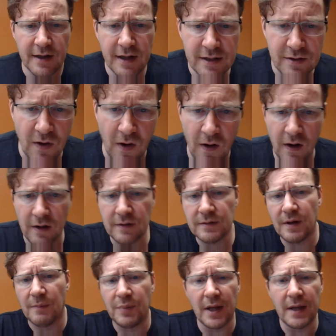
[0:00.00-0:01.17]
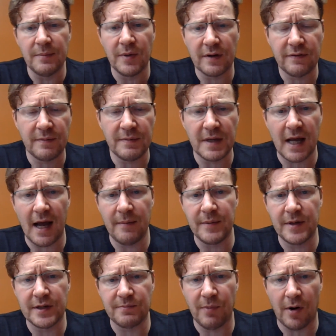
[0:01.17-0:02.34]
It's all a playbook from the
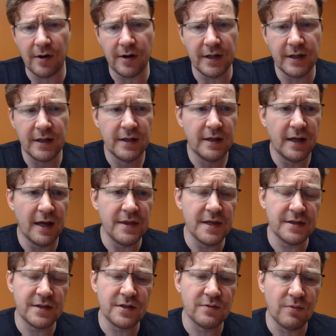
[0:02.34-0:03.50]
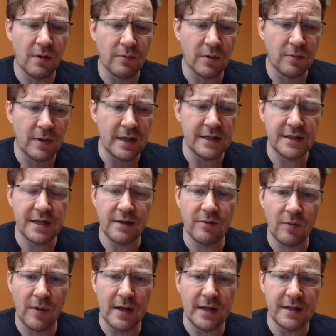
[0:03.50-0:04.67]
Communist Party. And this is what we're witnessing. We're
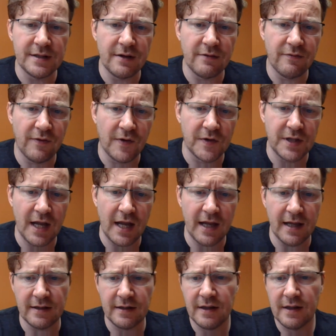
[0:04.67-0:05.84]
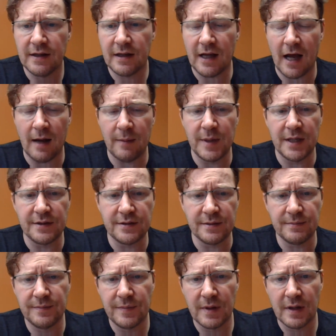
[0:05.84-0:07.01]
witnessing firsthand
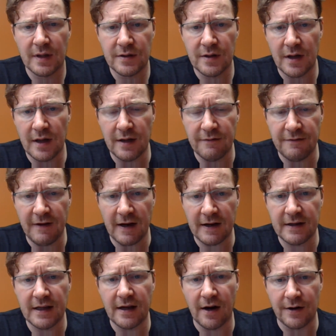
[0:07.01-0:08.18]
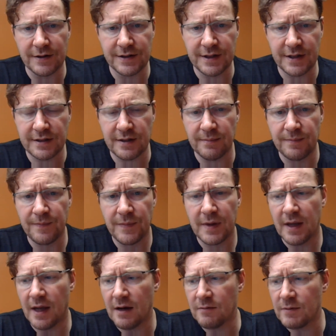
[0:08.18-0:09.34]
communism infecting our system.
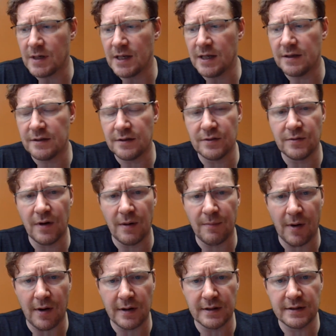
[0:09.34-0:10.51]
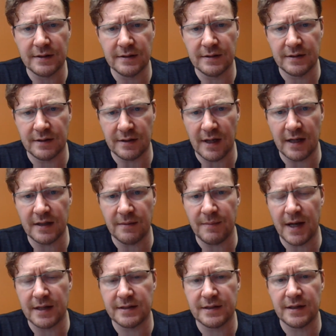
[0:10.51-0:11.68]
And we need to do our part to take the
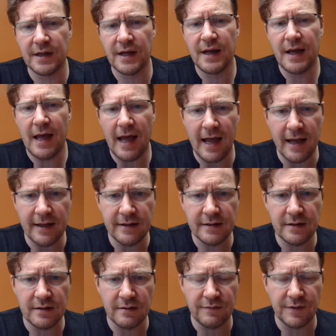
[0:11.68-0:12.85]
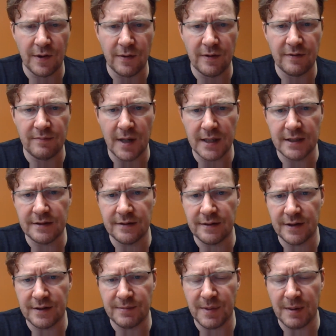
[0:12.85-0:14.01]
medicine, end the flow of money to
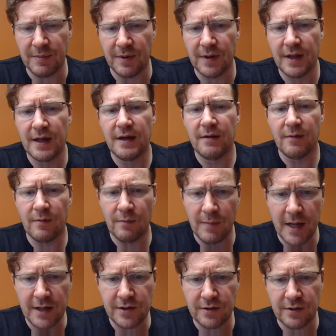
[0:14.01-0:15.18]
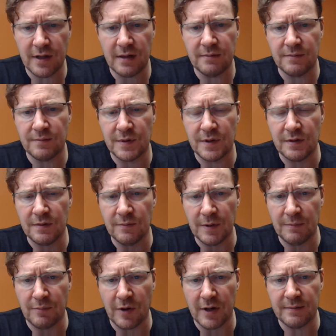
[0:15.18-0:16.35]
these people, make sure that we
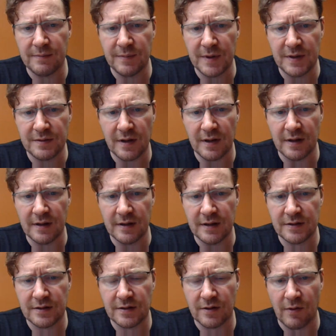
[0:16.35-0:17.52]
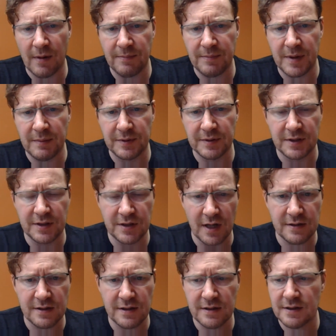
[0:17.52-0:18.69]
bring these corrupt people to
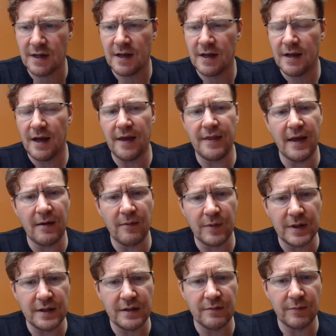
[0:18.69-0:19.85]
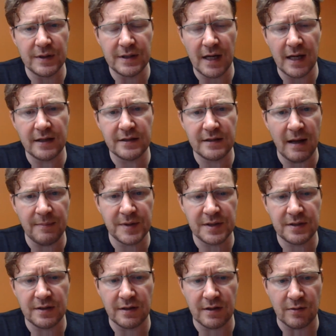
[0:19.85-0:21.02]
justice, and that we take steps
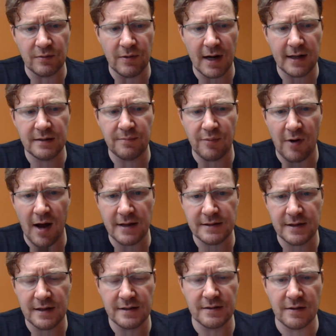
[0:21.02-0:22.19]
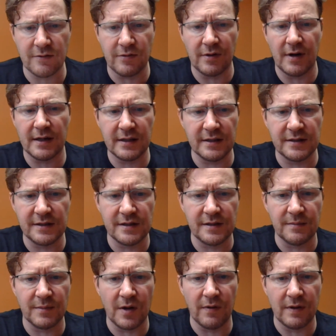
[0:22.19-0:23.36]
to correct the process, correct the
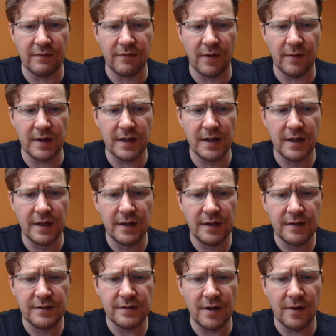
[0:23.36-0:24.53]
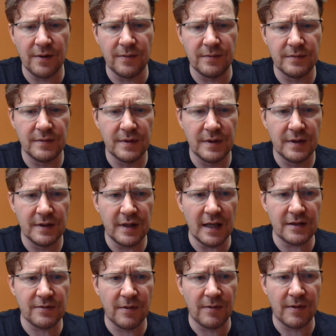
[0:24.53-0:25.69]
system going forward. So
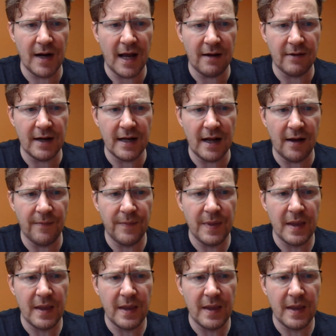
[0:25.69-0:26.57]
that's where we're at right now.